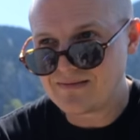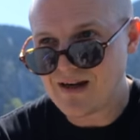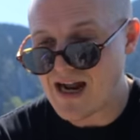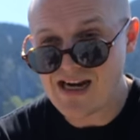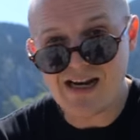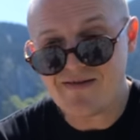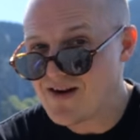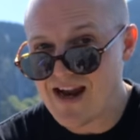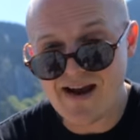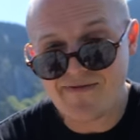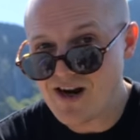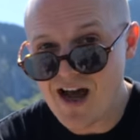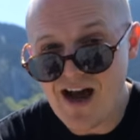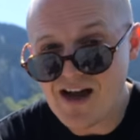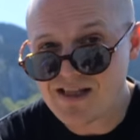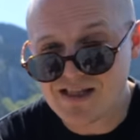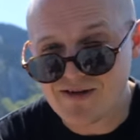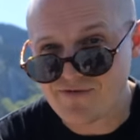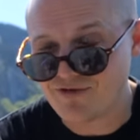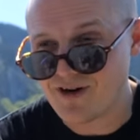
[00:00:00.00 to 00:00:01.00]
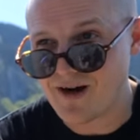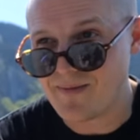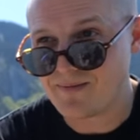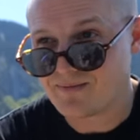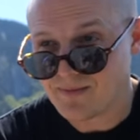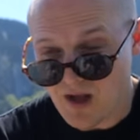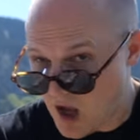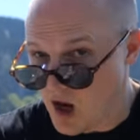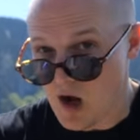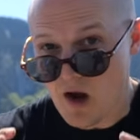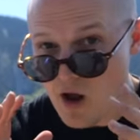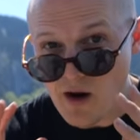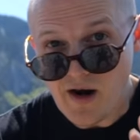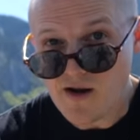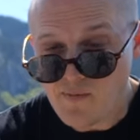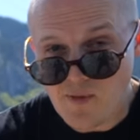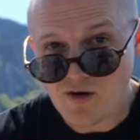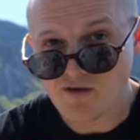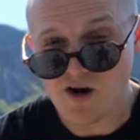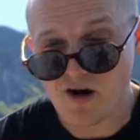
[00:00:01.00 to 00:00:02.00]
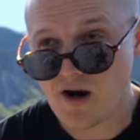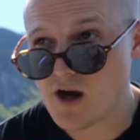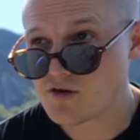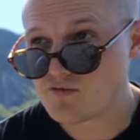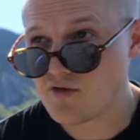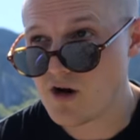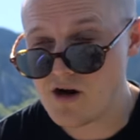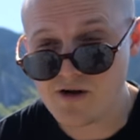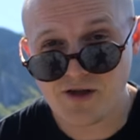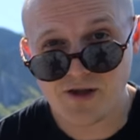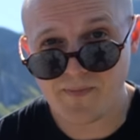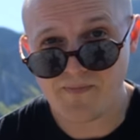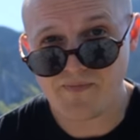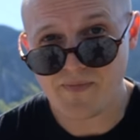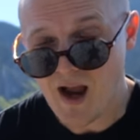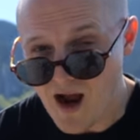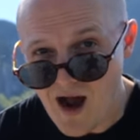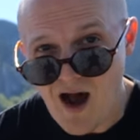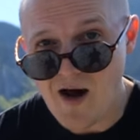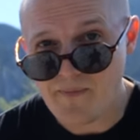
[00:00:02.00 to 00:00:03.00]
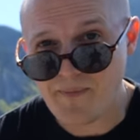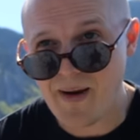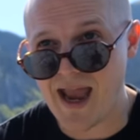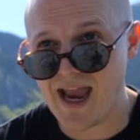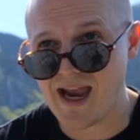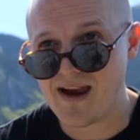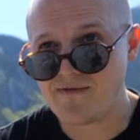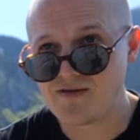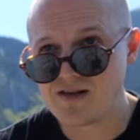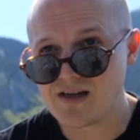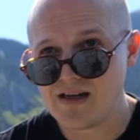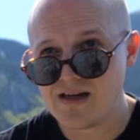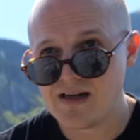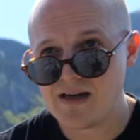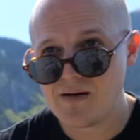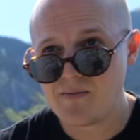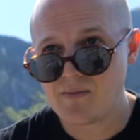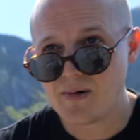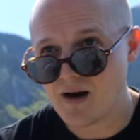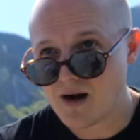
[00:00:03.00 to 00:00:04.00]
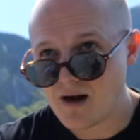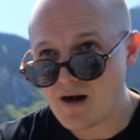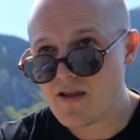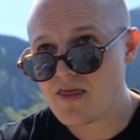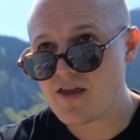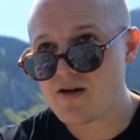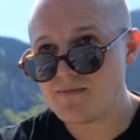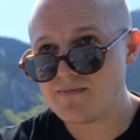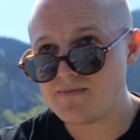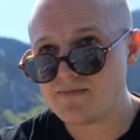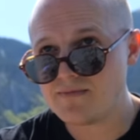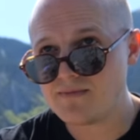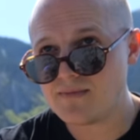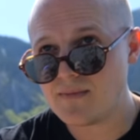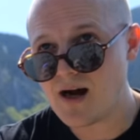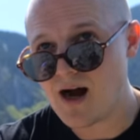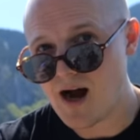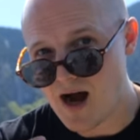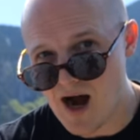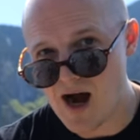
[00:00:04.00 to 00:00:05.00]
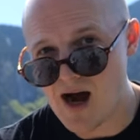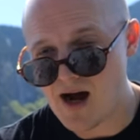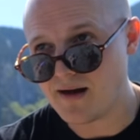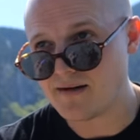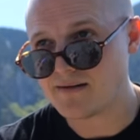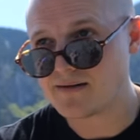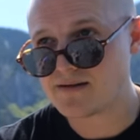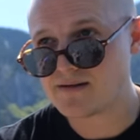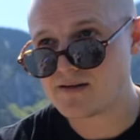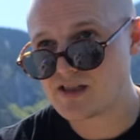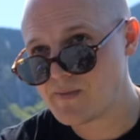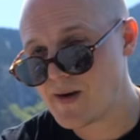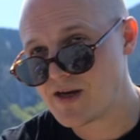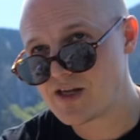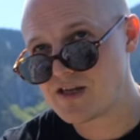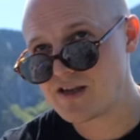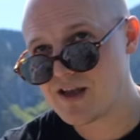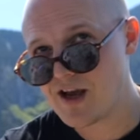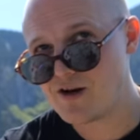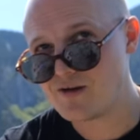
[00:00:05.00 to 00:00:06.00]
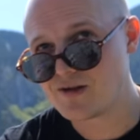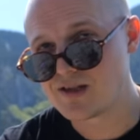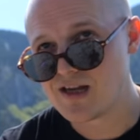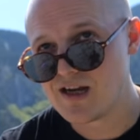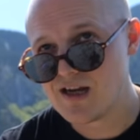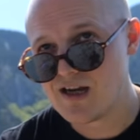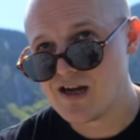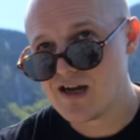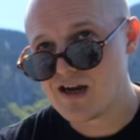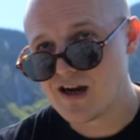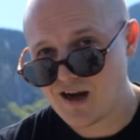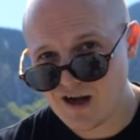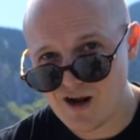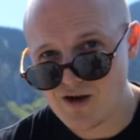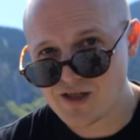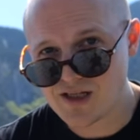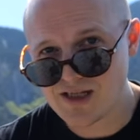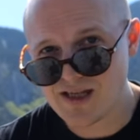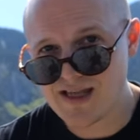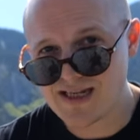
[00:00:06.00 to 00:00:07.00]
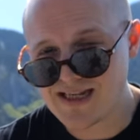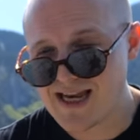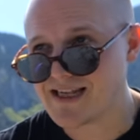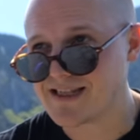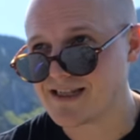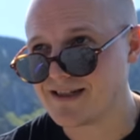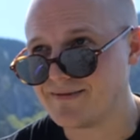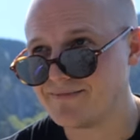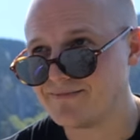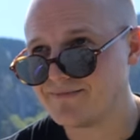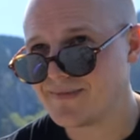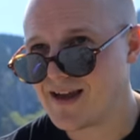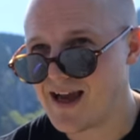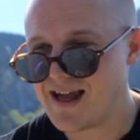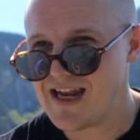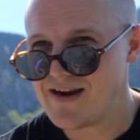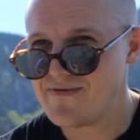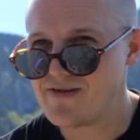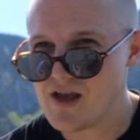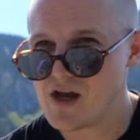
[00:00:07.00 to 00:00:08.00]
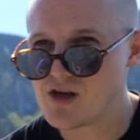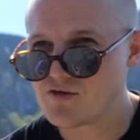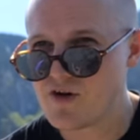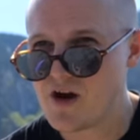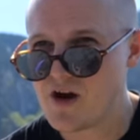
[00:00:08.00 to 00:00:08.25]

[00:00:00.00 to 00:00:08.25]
I didn't really have an answer for him. A lot of Morocco's roads are paved, but a lot of them aren't, especially those closer to the desert. And even those